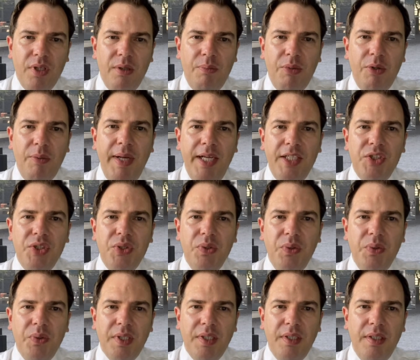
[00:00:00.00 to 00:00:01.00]
probation
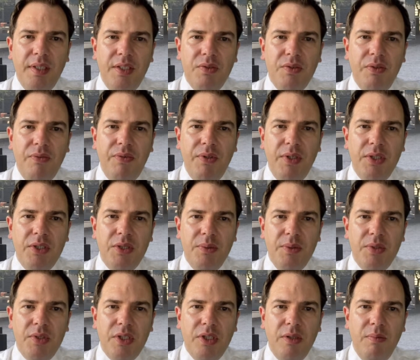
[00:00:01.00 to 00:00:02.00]
order is referred to
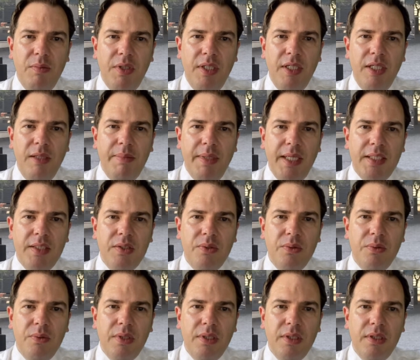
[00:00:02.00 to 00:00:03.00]
as a community-based
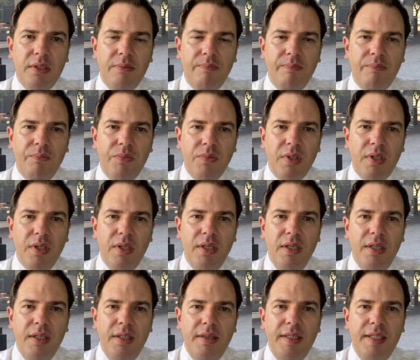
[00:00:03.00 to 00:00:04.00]
order.
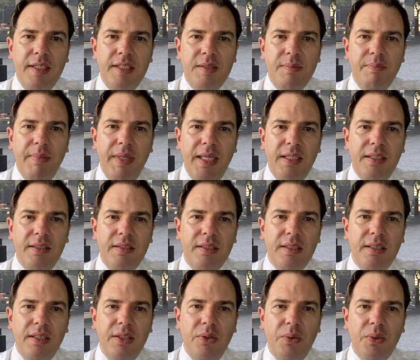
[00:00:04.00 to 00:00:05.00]
This means
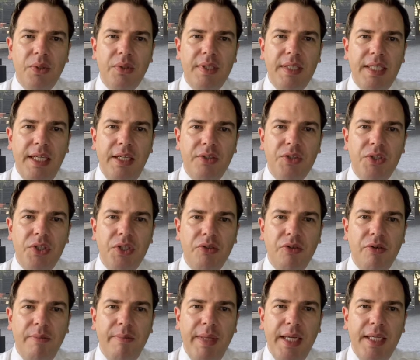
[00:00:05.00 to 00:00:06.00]
the order allows you to
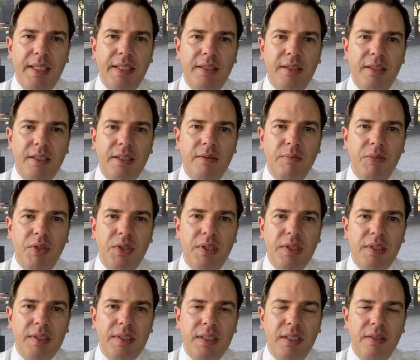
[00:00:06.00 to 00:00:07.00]
remain in the
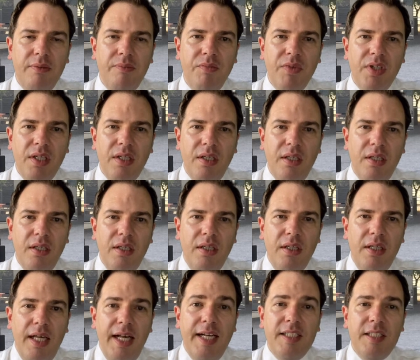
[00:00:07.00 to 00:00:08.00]
community
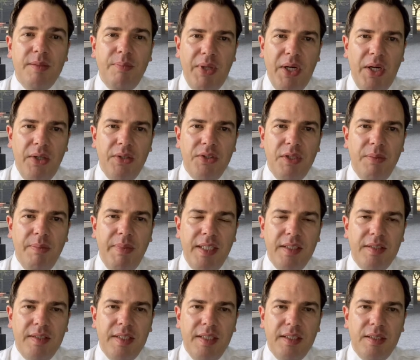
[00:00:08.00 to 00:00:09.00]
as opposed to being
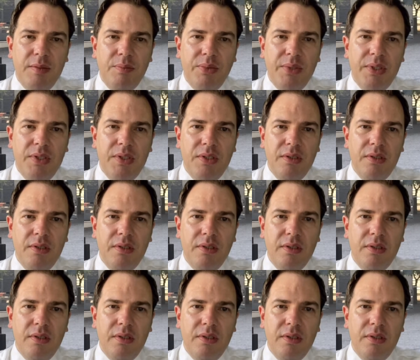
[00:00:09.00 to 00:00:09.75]
sent to prison.